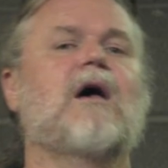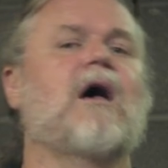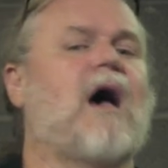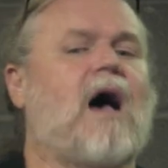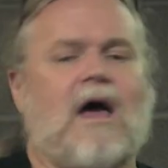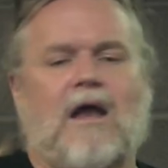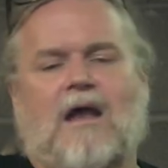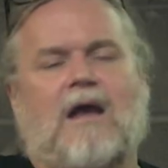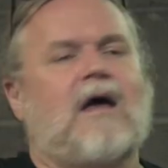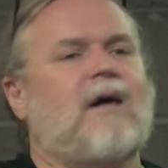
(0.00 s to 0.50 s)

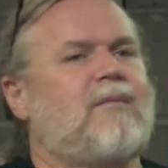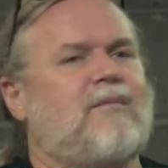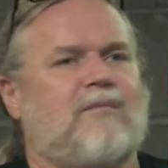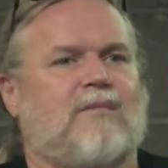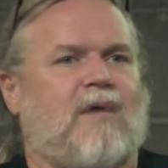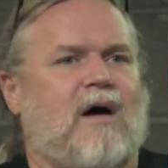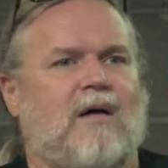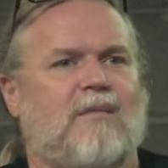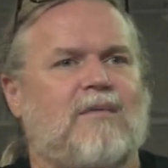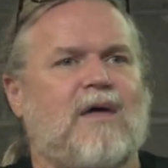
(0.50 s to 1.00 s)
I, and I'm,
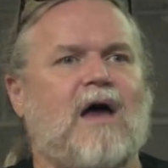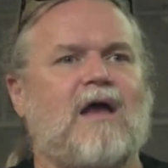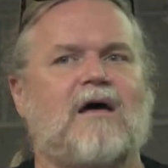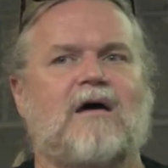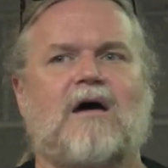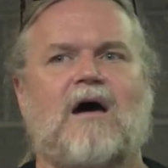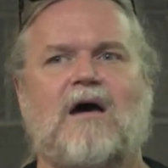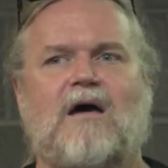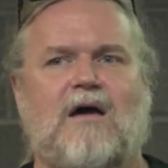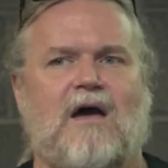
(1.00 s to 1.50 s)
I'm not,
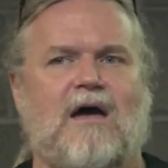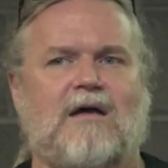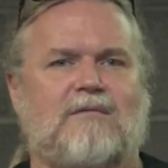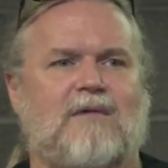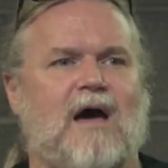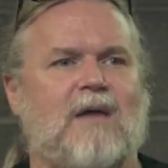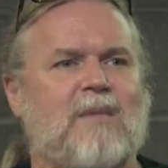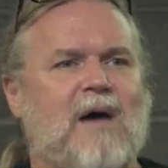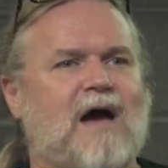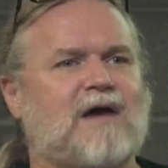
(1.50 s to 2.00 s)
a, I, I,
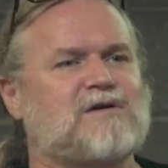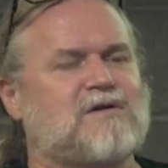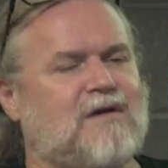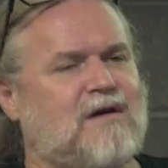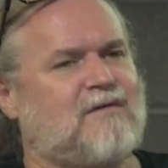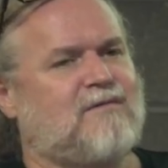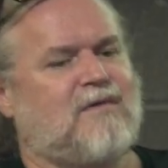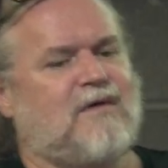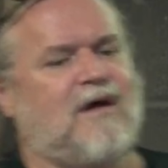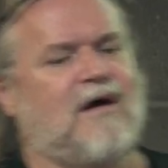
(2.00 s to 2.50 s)
I'm
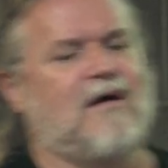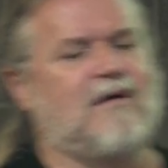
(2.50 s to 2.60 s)
actually uh,